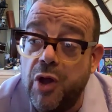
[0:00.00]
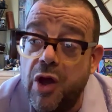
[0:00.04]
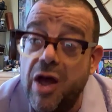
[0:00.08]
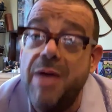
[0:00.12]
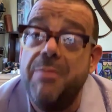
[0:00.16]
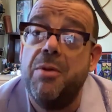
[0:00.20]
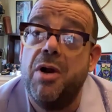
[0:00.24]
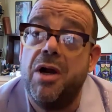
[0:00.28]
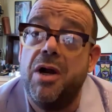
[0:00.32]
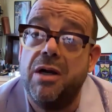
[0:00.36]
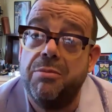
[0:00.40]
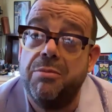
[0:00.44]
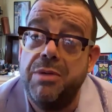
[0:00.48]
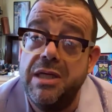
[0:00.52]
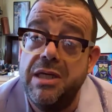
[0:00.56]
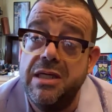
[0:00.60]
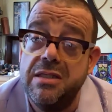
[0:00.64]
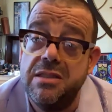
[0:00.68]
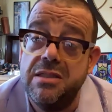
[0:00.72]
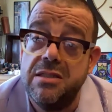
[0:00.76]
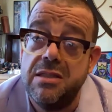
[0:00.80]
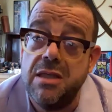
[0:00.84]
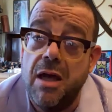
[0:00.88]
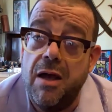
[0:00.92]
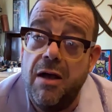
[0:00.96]
landmark
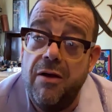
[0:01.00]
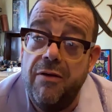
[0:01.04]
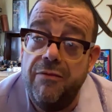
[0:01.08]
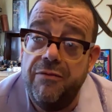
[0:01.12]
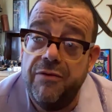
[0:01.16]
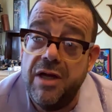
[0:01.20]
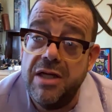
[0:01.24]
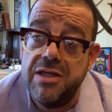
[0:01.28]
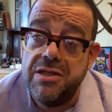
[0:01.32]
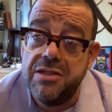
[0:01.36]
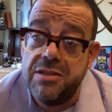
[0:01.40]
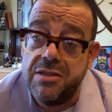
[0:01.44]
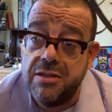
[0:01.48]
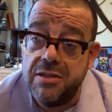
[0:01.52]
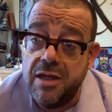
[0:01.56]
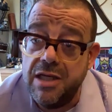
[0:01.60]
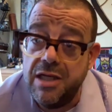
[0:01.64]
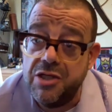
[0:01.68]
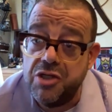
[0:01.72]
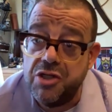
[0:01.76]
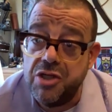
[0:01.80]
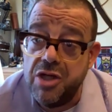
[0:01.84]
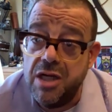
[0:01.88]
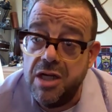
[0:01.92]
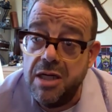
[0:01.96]
piece of
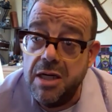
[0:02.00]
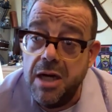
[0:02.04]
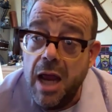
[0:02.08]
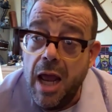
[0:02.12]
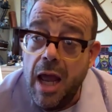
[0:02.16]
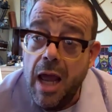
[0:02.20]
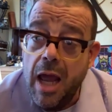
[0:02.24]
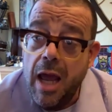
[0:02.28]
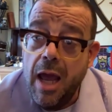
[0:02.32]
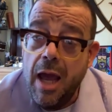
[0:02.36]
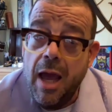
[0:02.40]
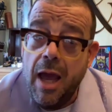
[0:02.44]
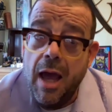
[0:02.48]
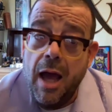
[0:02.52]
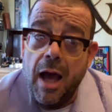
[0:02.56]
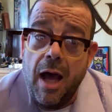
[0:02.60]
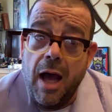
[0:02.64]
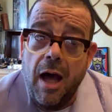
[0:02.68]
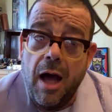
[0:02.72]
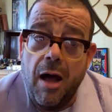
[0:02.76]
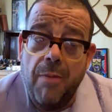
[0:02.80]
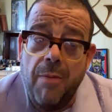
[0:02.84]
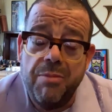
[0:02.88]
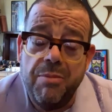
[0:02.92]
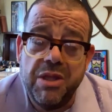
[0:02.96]
legislation.
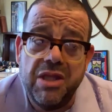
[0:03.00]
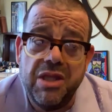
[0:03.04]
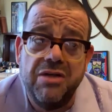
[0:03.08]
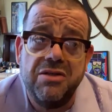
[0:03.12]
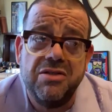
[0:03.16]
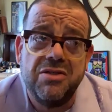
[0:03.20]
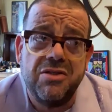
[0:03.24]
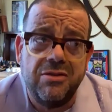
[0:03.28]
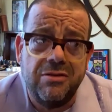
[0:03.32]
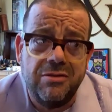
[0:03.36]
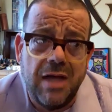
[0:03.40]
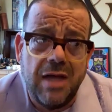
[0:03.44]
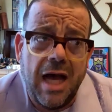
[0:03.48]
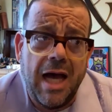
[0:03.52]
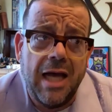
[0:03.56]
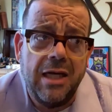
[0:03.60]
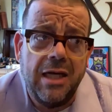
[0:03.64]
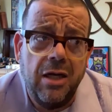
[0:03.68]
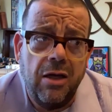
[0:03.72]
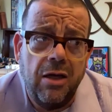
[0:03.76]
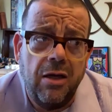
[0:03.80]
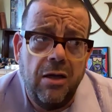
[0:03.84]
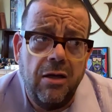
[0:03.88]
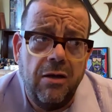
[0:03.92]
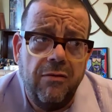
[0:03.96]
But there's a
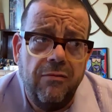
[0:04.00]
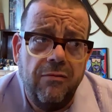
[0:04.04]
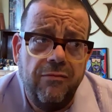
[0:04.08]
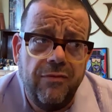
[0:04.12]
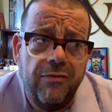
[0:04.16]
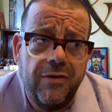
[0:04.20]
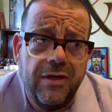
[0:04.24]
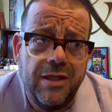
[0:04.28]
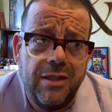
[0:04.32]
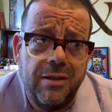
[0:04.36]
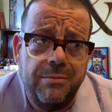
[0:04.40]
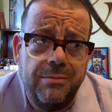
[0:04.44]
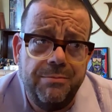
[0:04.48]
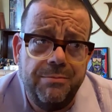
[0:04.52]
lot of